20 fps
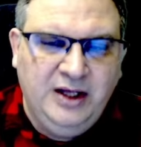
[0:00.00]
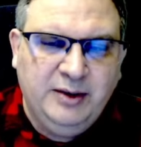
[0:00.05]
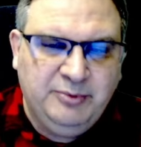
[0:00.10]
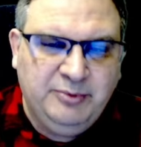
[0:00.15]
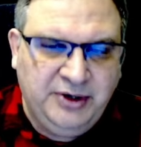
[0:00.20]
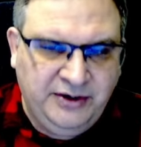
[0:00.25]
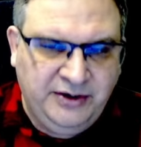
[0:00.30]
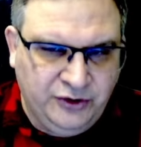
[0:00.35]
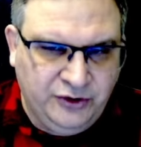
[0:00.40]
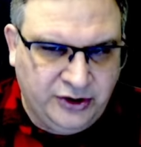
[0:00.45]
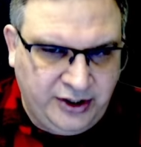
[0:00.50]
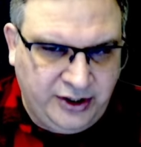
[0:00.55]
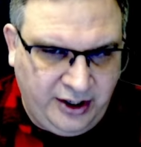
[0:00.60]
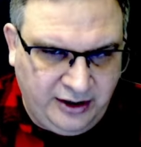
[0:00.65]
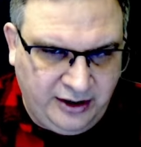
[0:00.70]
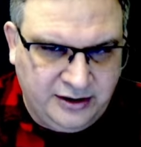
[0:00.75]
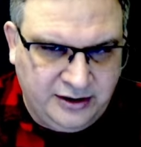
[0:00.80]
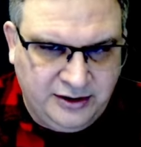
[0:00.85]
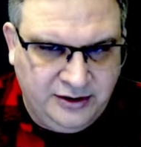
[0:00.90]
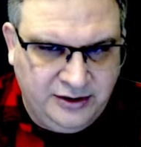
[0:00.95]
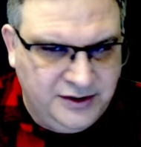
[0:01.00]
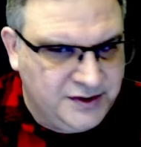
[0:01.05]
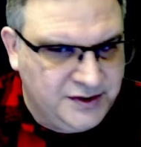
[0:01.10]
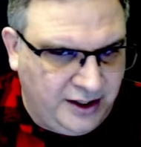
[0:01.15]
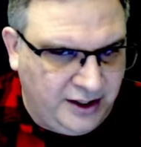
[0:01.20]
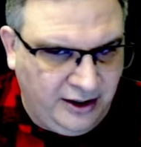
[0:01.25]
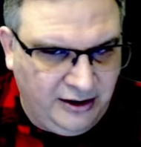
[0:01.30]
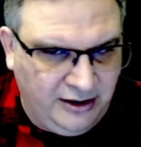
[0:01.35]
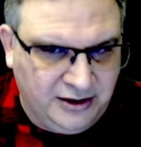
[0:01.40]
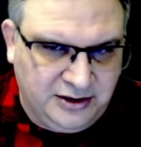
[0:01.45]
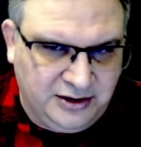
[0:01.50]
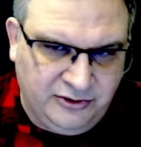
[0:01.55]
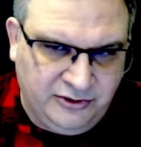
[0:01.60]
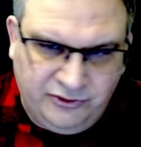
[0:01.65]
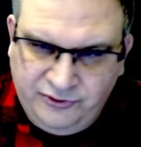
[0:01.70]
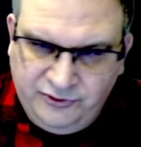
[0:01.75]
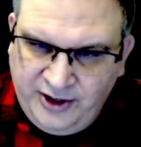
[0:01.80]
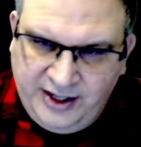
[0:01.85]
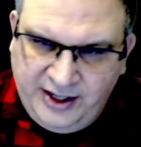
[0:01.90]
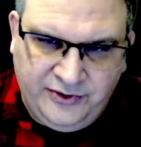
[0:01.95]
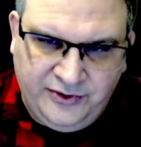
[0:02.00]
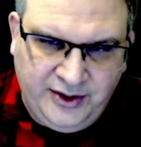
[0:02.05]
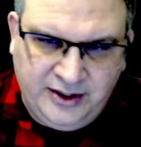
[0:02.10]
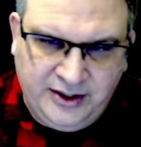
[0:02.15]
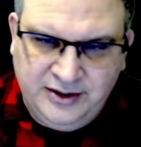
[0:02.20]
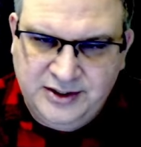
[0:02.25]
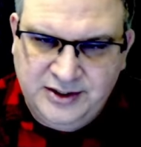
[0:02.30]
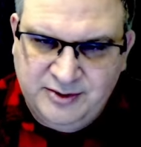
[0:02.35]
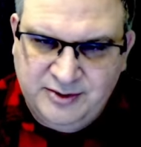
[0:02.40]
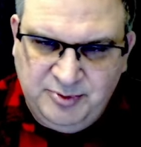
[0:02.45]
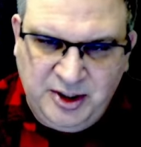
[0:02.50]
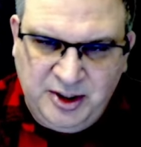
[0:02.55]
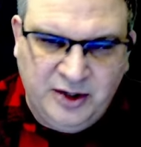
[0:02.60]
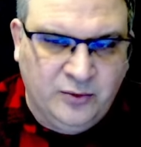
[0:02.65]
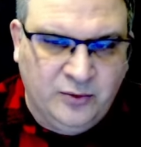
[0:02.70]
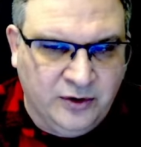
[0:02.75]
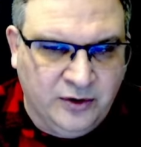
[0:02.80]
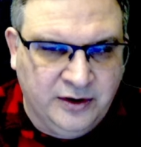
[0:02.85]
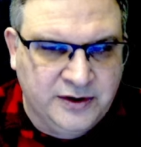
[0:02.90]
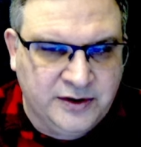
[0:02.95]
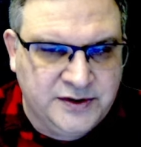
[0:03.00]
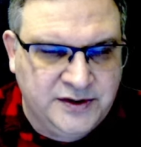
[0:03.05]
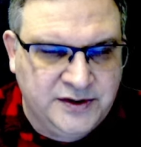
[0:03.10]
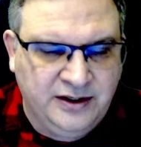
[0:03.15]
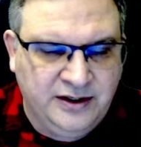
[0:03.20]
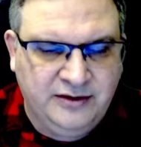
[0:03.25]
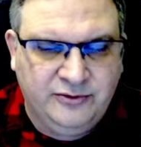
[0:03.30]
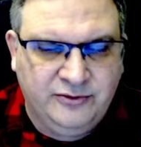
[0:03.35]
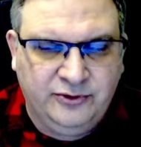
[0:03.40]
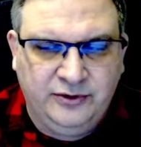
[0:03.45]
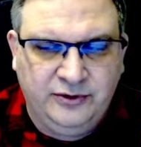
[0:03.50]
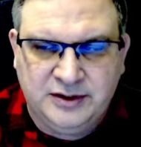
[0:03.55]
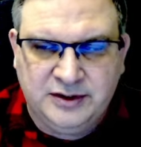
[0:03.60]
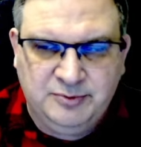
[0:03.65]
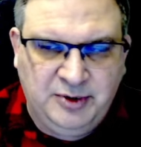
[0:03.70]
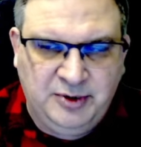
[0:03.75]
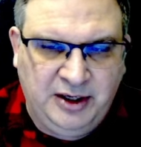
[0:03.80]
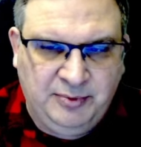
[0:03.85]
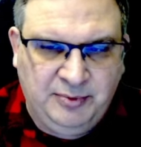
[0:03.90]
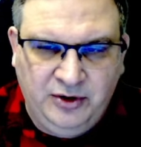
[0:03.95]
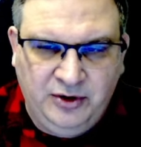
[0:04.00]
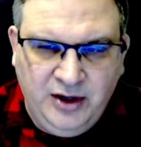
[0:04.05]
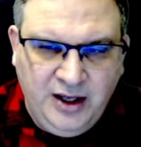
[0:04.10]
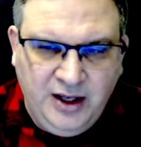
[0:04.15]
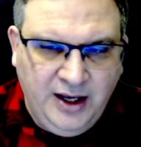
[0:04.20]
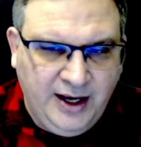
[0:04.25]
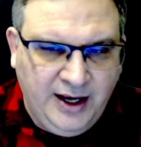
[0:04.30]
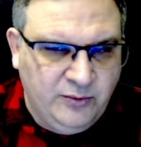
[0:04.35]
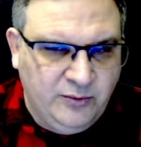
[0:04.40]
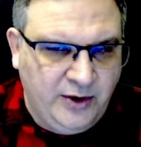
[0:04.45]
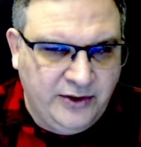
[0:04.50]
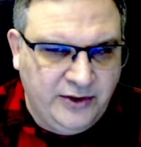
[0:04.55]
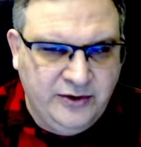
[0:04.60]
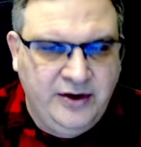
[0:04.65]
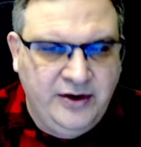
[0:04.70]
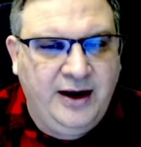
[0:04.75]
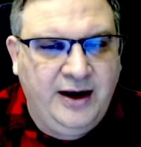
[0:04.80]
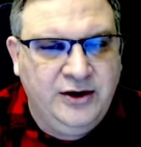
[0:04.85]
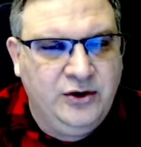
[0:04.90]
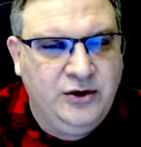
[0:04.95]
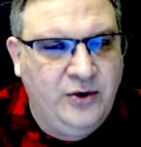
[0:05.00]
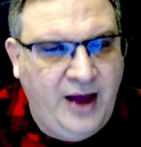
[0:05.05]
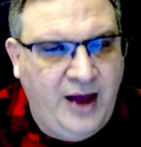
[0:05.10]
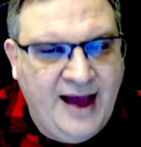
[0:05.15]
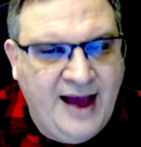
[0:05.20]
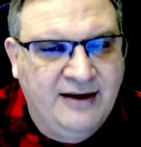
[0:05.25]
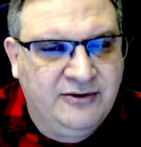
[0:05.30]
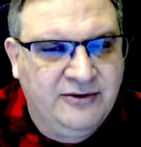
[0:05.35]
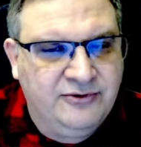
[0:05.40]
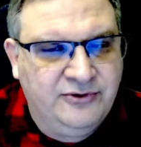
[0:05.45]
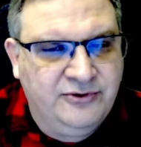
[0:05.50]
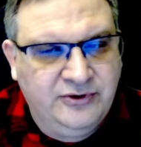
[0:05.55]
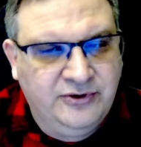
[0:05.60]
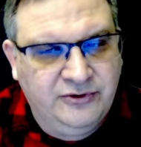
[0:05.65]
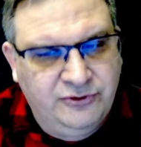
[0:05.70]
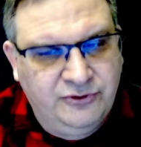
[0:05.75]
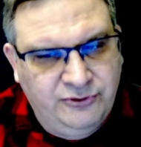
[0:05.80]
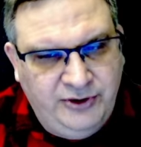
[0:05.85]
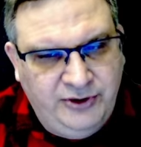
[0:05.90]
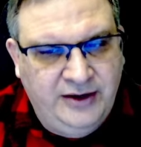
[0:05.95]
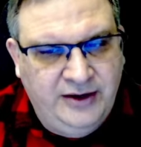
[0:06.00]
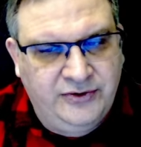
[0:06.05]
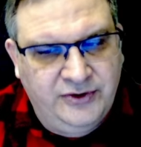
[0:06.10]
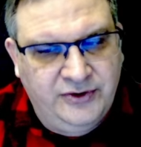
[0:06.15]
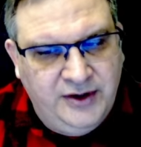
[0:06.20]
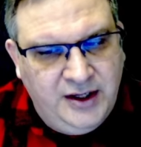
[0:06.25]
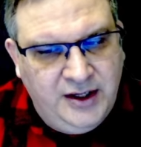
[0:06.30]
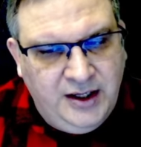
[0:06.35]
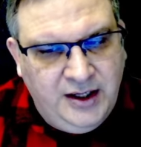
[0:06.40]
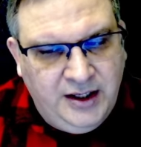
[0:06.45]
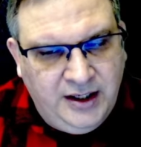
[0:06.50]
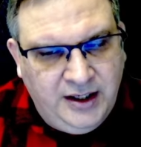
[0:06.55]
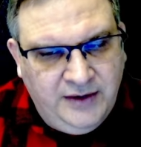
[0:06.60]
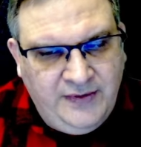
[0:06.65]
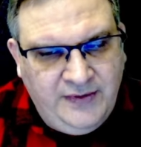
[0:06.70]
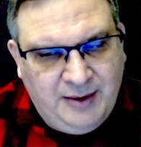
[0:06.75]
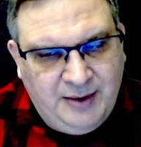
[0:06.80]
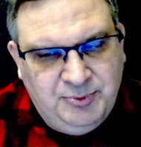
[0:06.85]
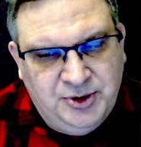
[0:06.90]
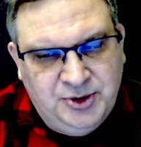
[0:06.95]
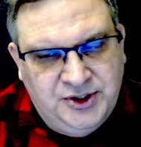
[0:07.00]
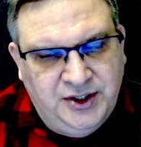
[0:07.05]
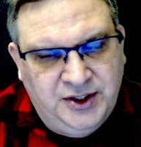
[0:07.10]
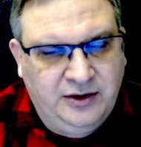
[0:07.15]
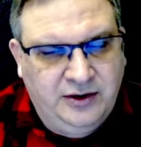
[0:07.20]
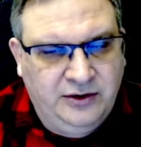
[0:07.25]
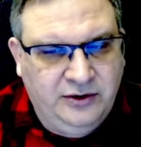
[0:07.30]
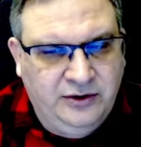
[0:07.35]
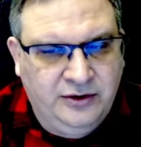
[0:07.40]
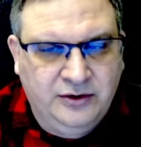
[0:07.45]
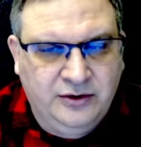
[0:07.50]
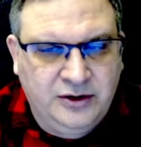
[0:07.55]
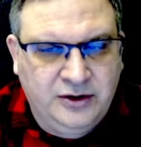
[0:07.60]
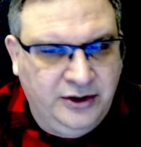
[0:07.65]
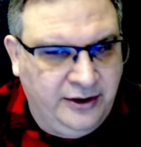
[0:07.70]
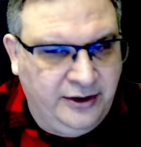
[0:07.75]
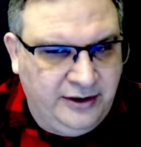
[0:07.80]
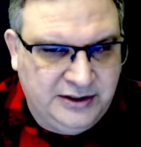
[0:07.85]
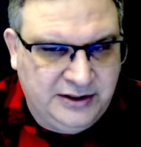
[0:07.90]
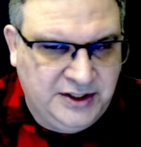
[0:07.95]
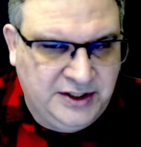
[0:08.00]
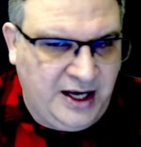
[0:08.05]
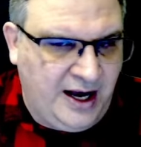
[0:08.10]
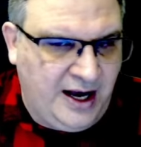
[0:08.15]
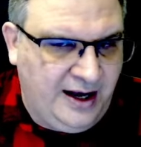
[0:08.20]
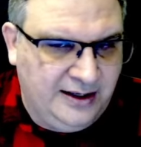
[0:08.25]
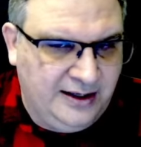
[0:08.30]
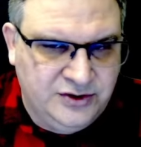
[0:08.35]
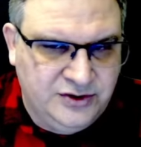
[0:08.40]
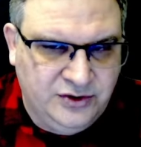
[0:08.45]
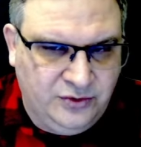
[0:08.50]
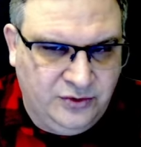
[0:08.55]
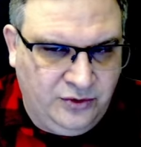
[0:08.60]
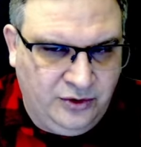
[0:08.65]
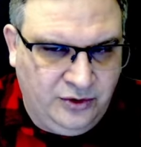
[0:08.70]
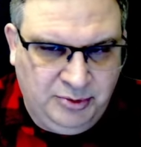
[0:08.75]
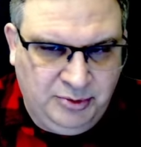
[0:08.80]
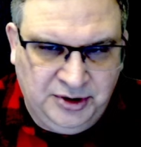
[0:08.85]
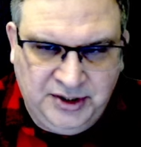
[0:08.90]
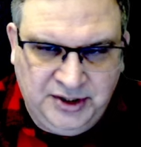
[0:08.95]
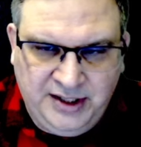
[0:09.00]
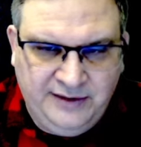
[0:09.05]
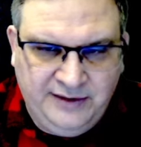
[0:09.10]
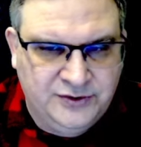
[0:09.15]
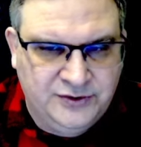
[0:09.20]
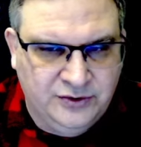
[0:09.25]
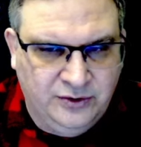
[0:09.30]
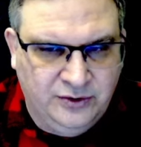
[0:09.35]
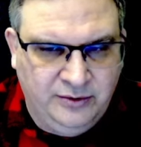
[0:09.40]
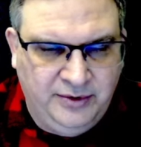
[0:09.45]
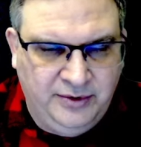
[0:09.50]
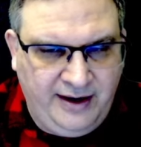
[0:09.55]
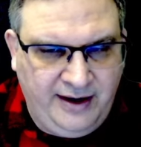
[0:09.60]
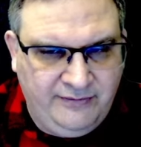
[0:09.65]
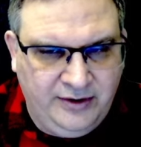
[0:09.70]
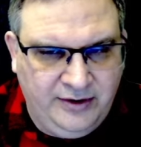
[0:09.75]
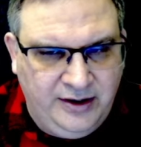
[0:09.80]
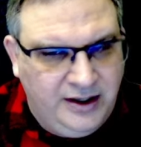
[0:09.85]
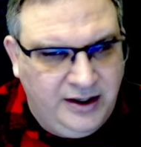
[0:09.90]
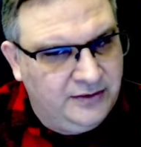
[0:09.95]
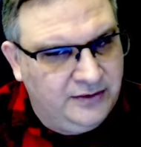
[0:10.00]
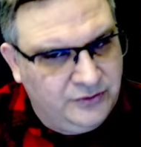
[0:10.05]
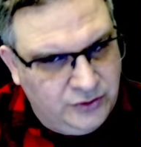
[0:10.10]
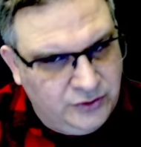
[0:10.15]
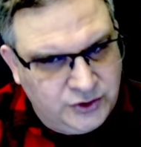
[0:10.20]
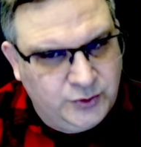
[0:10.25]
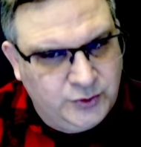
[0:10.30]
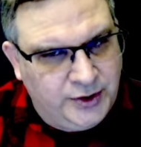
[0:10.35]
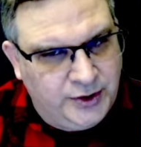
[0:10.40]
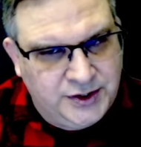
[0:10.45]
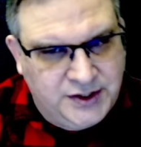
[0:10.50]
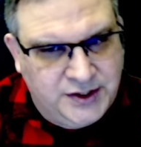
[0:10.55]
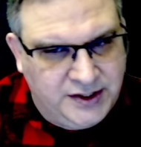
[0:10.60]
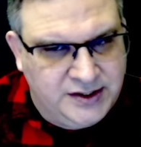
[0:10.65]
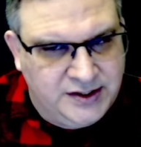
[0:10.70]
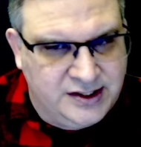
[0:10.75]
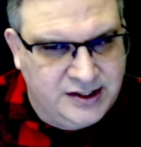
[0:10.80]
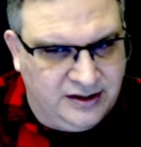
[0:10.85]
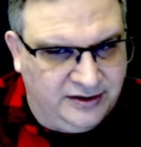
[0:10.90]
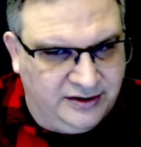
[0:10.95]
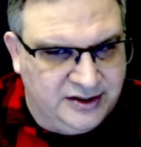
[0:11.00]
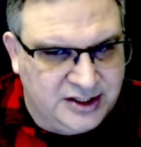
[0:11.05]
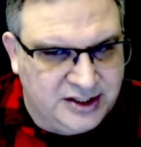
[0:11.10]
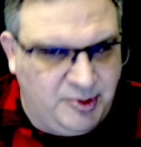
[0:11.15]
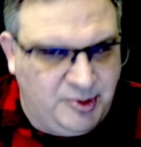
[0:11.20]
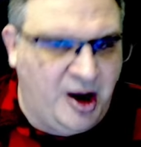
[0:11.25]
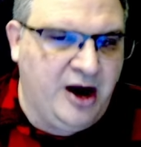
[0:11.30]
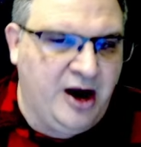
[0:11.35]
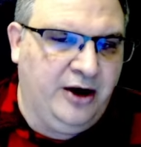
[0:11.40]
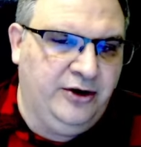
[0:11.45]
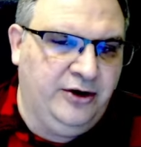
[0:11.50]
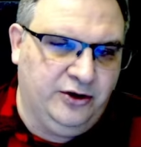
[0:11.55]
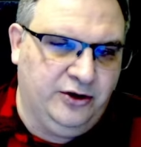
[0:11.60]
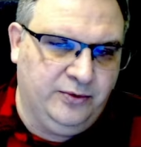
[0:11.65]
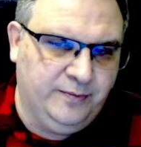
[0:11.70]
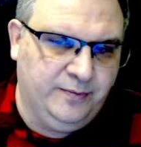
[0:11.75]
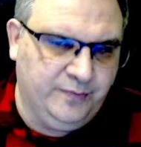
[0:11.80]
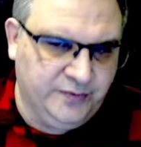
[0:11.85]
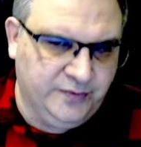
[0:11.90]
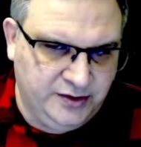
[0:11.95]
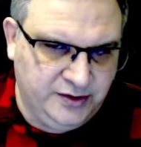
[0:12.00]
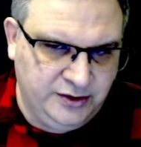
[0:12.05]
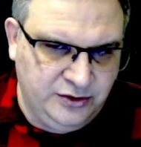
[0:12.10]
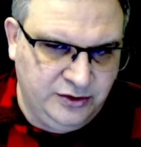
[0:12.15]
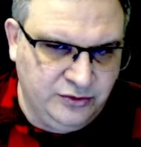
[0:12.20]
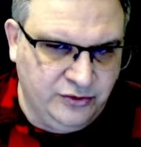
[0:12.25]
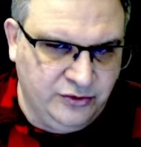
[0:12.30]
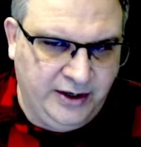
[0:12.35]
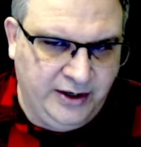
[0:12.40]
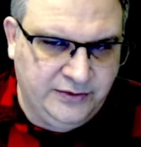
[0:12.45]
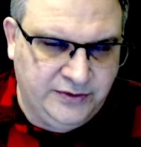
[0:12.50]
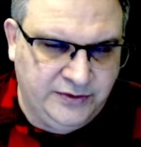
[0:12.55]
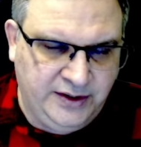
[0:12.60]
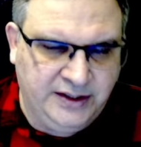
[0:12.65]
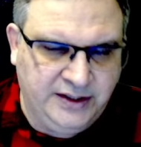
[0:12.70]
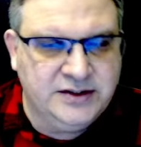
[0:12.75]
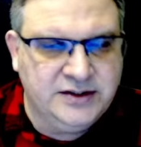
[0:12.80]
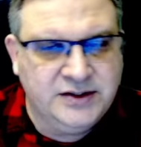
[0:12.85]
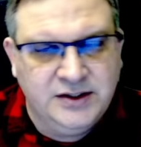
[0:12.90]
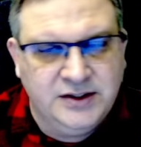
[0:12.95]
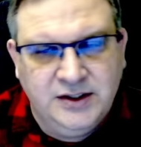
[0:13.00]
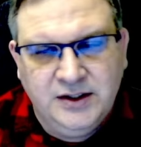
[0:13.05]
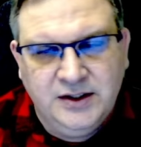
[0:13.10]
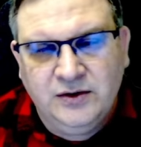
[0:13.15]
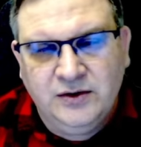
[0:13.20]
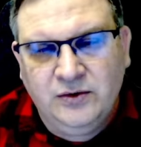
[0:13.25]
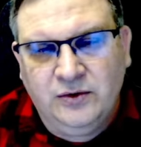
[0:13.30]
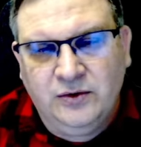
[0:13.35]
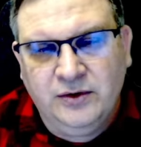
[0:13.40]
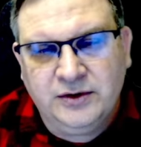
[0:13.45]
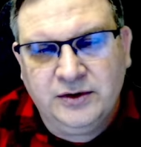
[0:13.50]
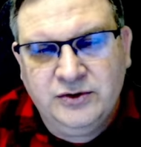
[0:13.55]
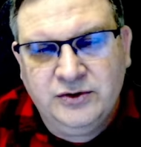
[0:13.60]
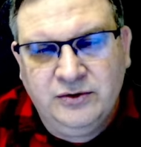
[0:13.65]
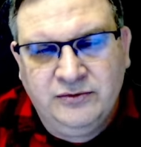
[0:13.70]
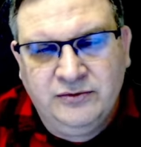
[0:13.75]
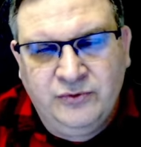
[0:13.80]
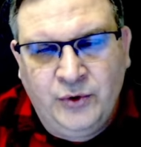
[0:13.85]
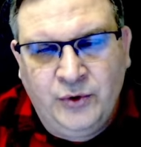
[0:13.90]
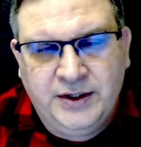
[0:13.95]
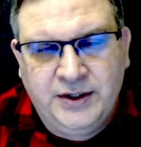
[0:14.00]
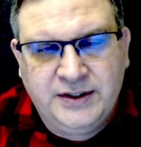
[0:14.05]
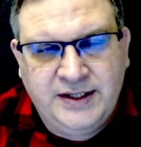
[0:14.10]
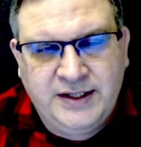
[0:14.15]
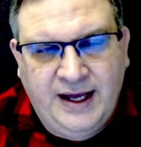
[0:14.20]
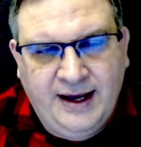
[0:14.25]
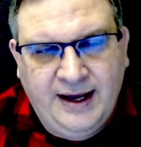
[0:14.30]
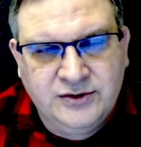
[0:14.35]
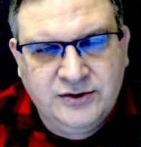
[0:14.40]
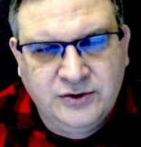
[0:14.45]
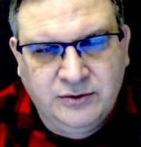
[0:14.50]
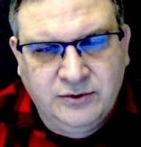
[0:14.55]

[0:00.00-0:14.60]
but if your character is a character of faith, they could speak words that influence people, and whether or not you have faith in that particular cleric's gods or beliefs or whatever, those words can still inspire you to do great things or to avoid attacks or